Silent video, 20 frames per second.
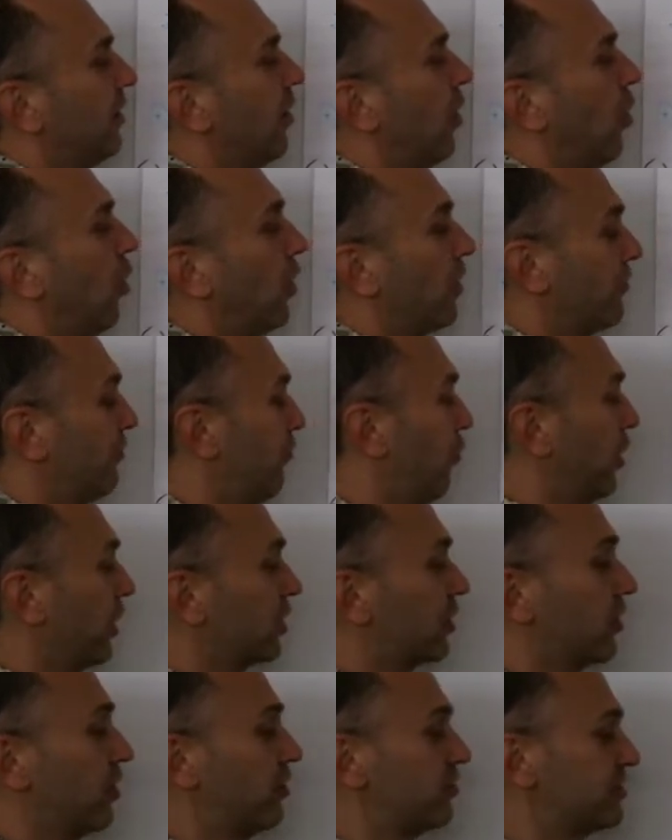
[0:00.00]
or 4
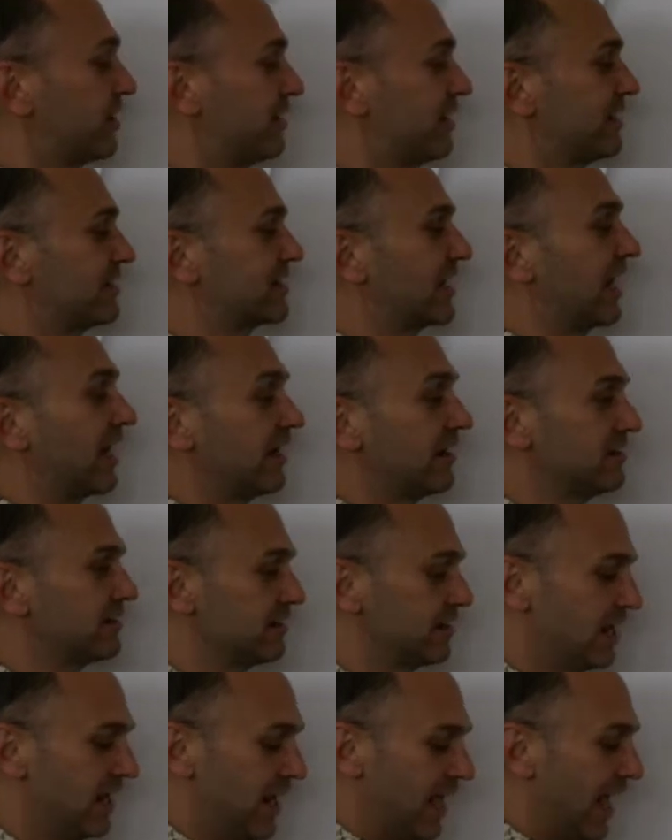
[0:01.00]
girls in this case,
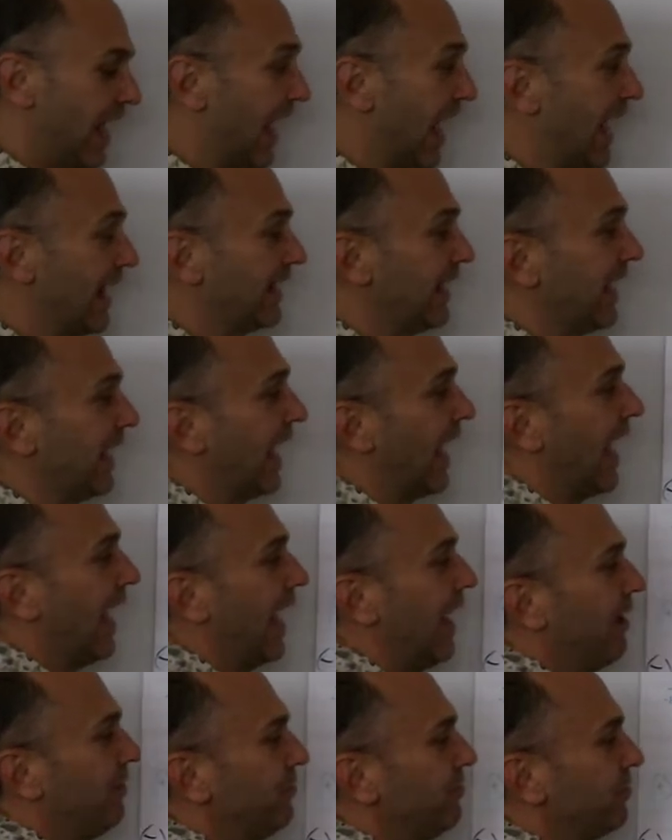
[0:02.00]
and I
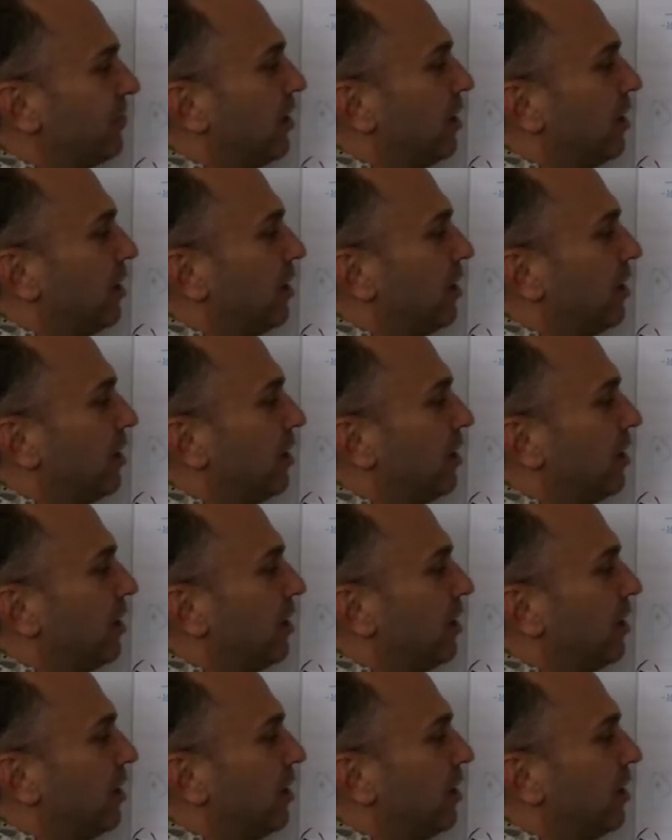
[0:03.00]
have